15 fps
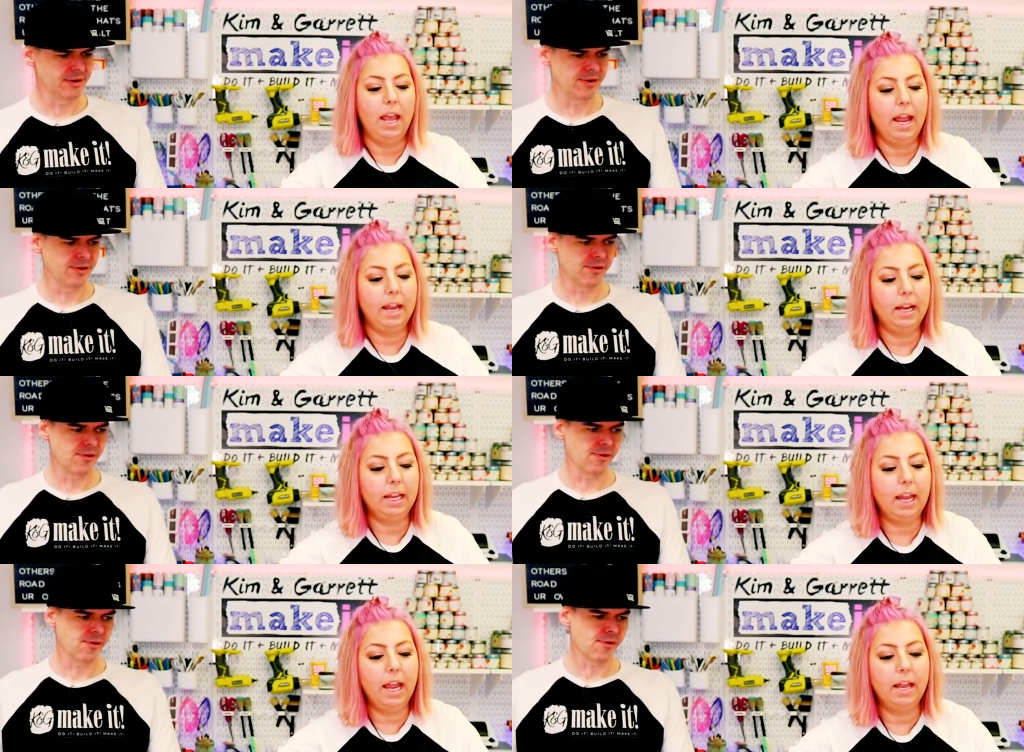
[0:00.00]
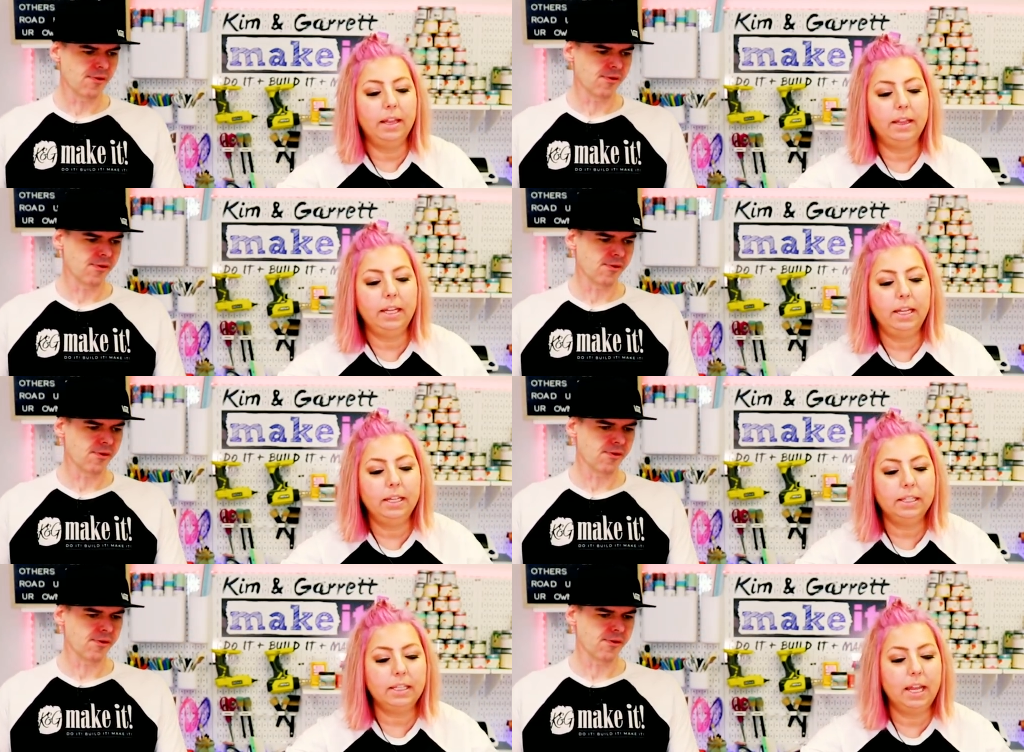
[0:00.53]
Speaker 1: And again,
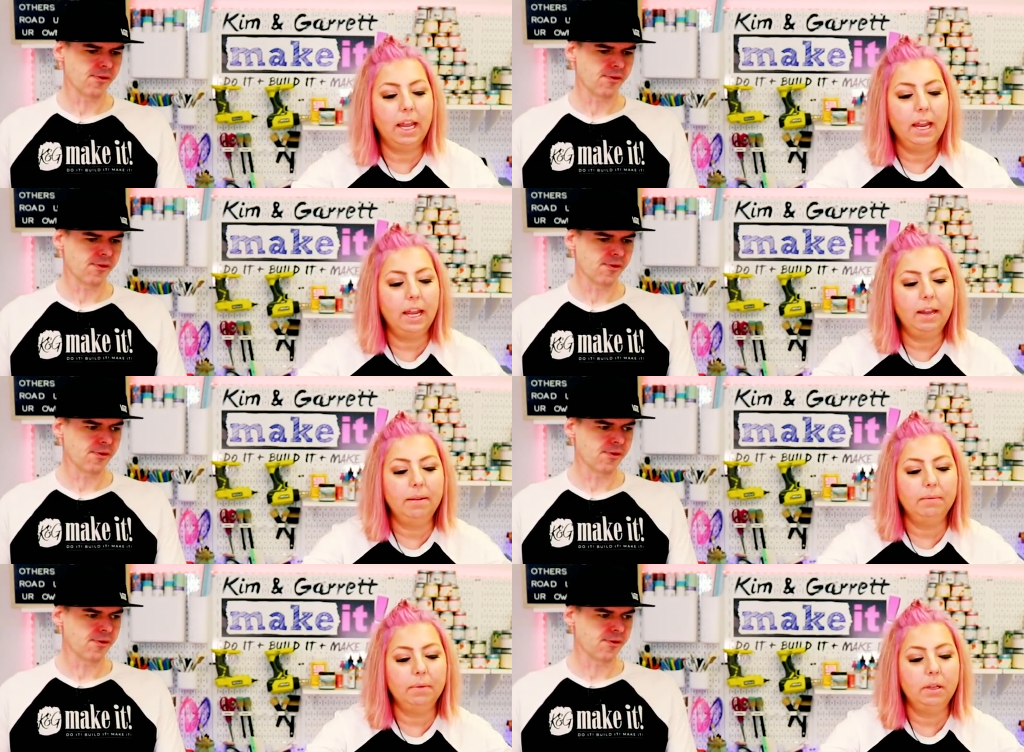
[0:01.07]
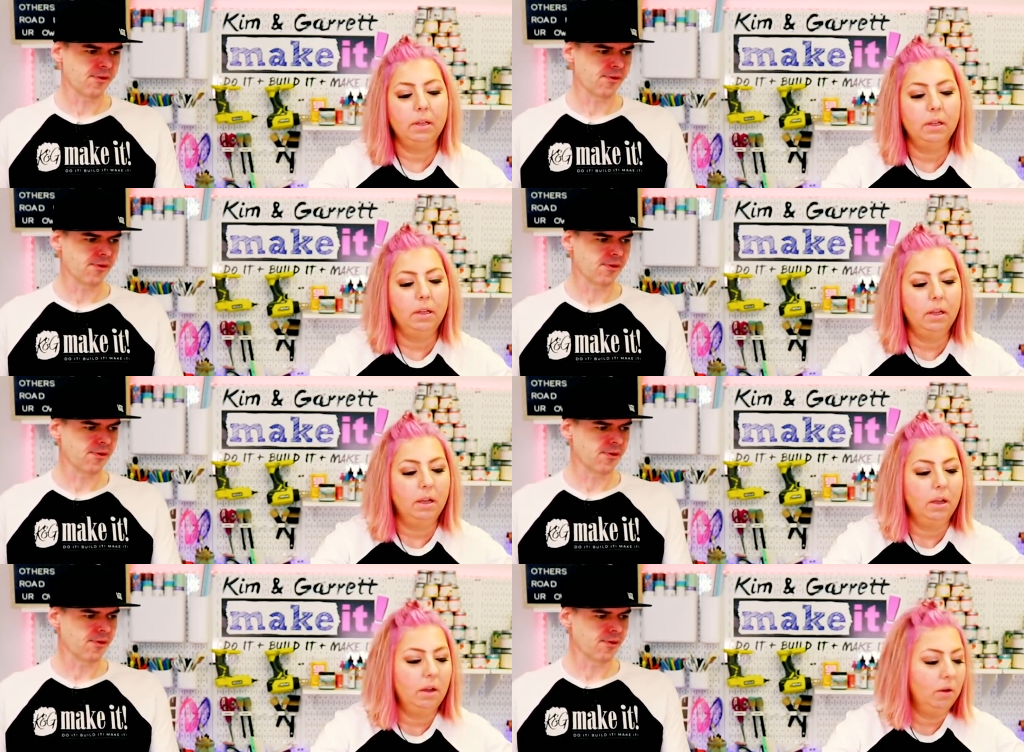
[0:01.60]
these came
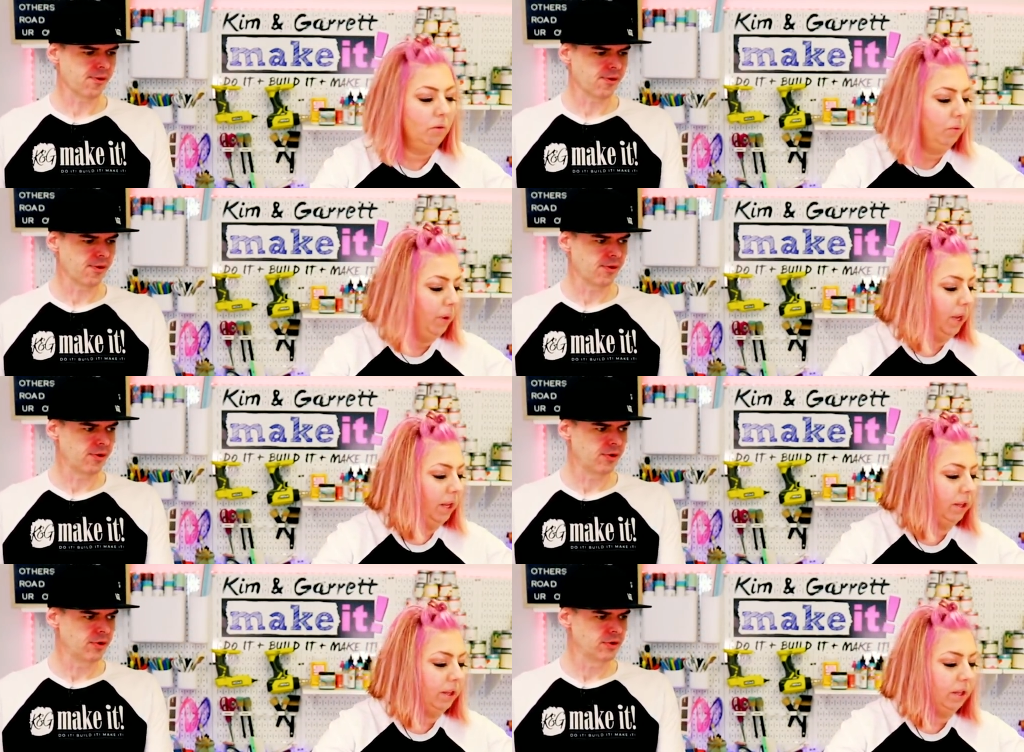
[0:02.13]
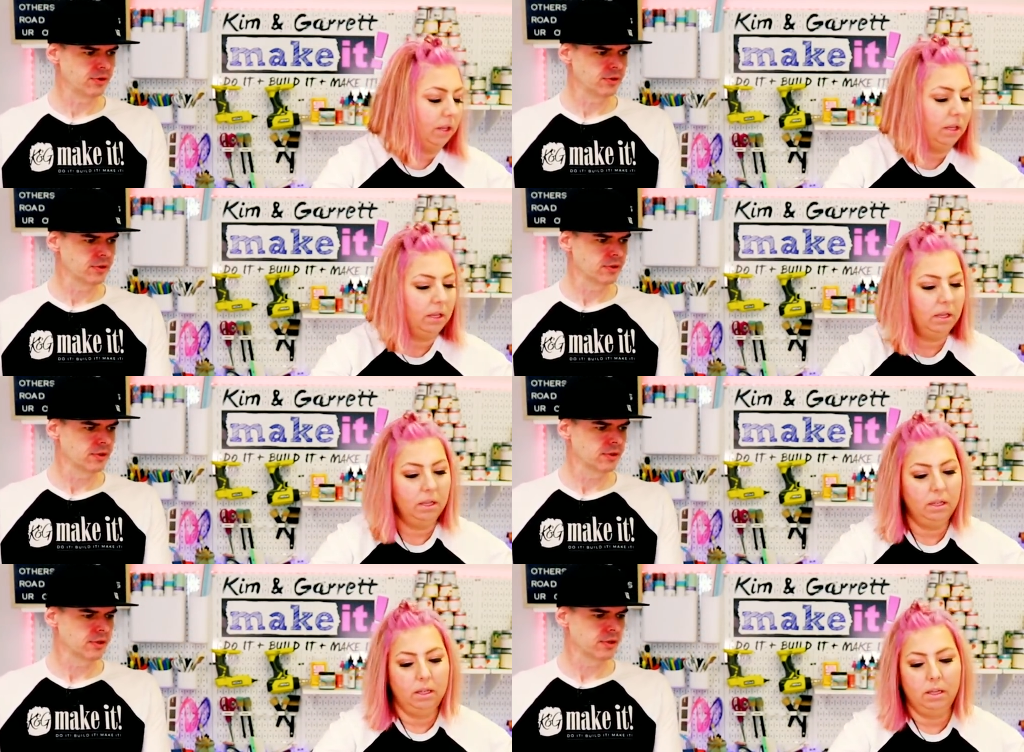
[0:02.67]
with...
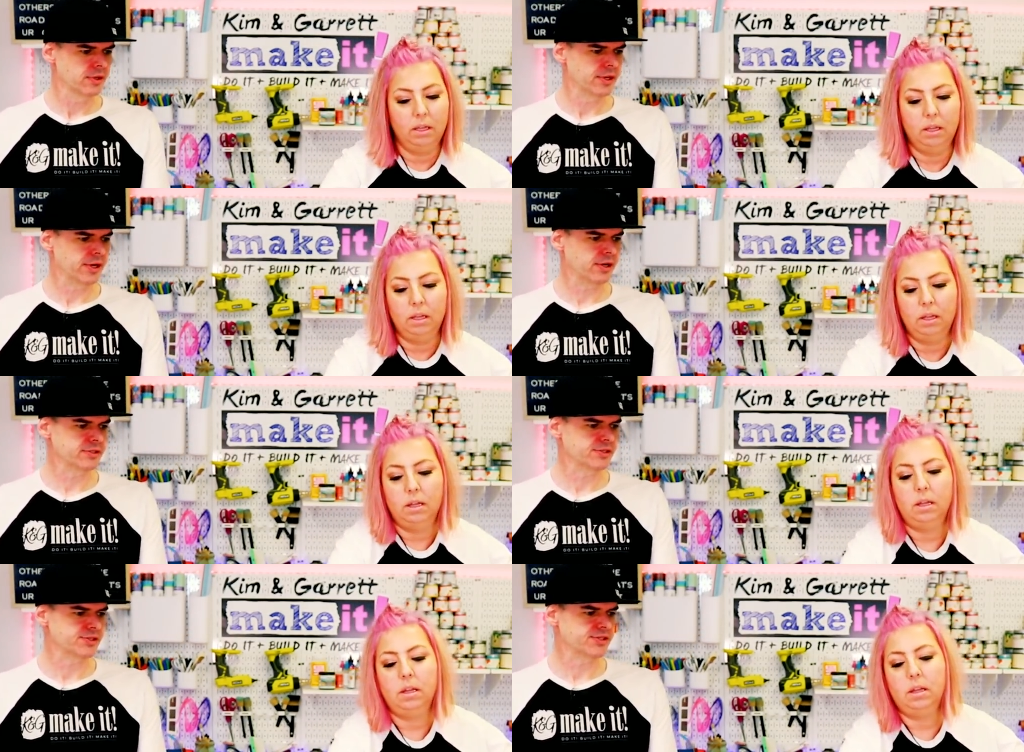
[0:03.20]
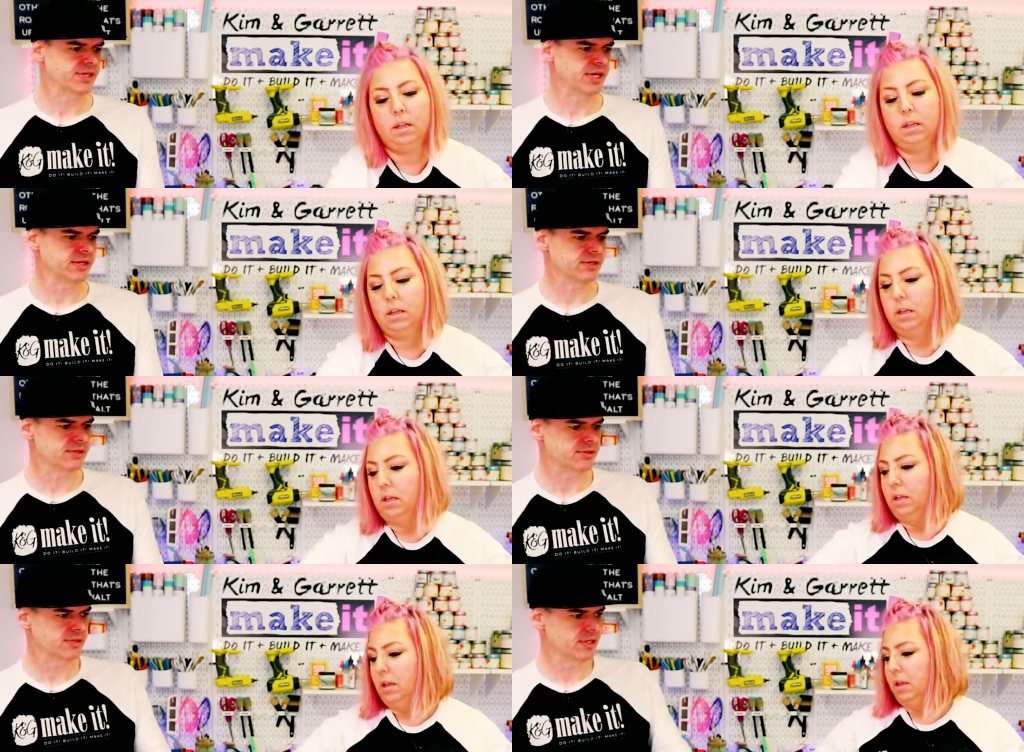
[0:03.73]
Speaker 2: Here, I'll just take
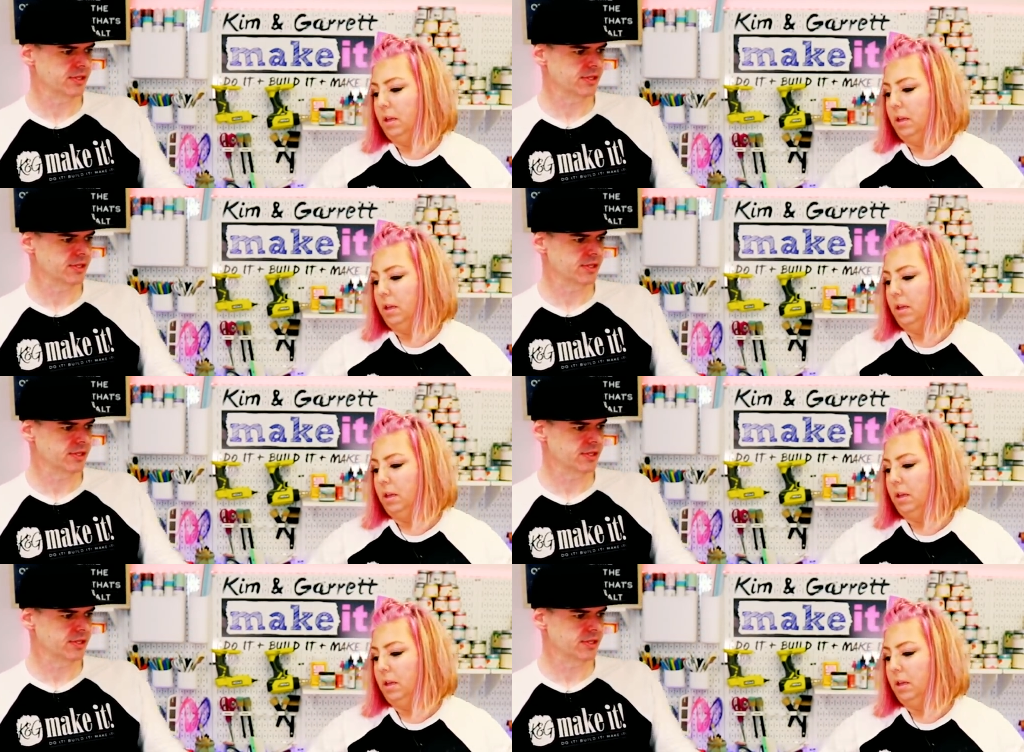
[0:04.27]
this